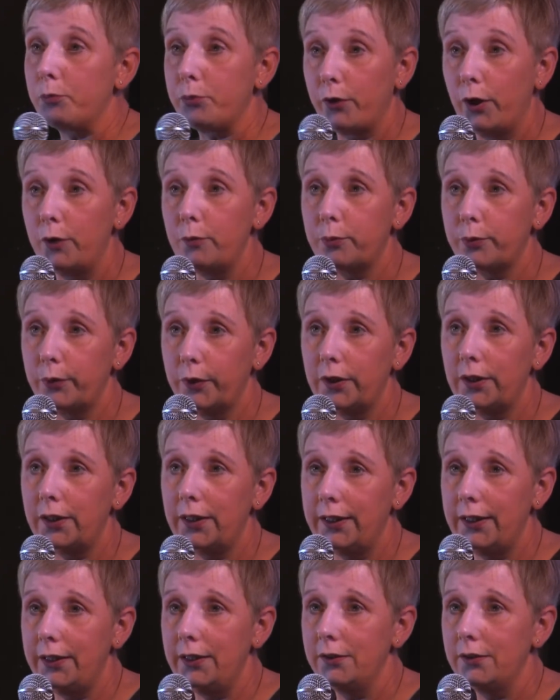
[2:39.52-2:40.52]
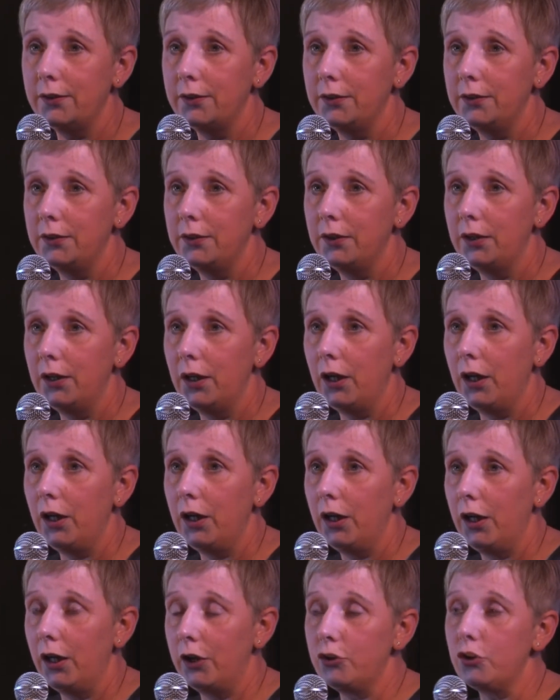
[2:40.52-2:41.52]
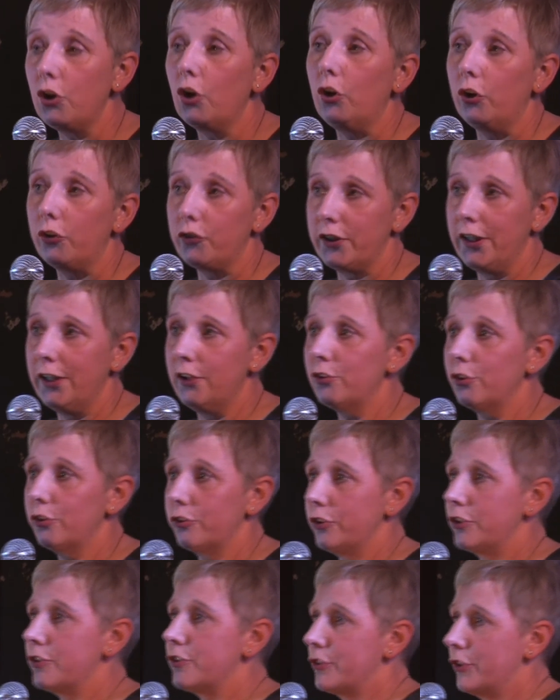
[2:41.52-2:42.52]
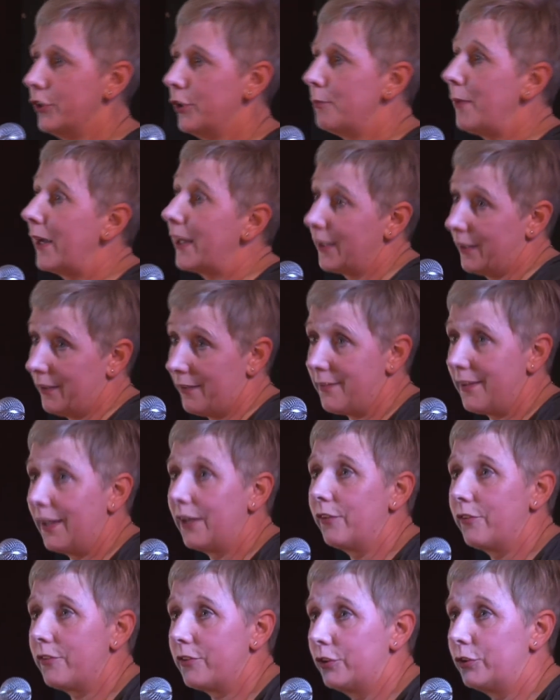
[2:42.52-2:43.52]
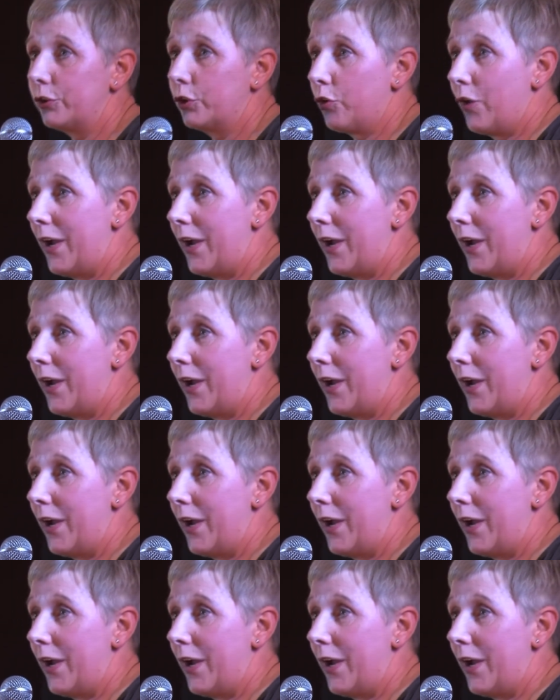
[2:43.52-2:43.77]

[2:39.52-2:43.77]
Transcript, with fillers: appropriately and not in order to make ourselves look